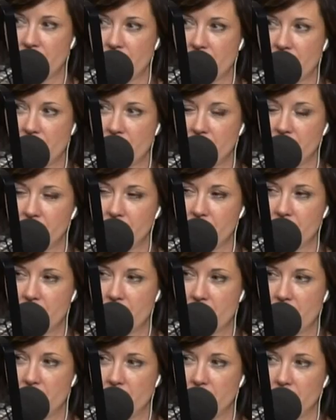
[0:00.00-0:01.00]

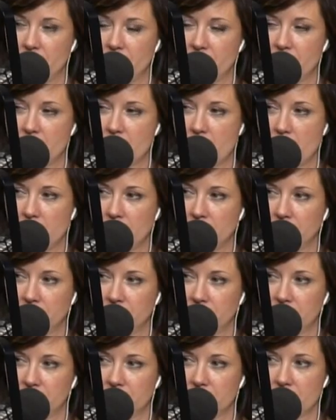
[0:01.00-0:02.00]

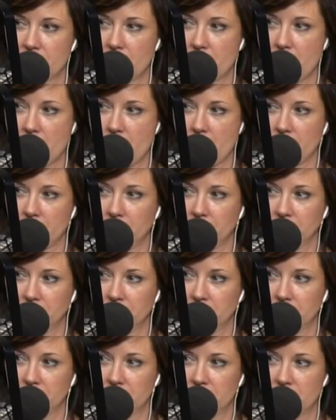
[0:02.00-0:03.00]

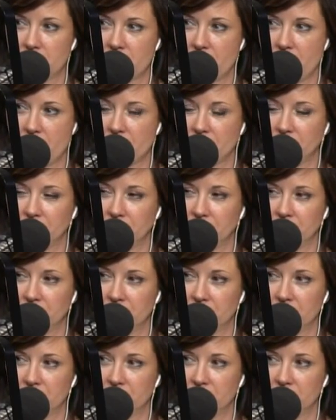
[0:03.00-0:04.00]

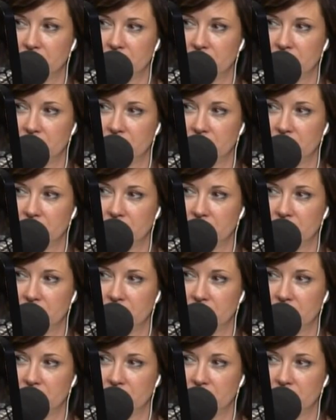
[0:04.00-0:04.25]
(silent)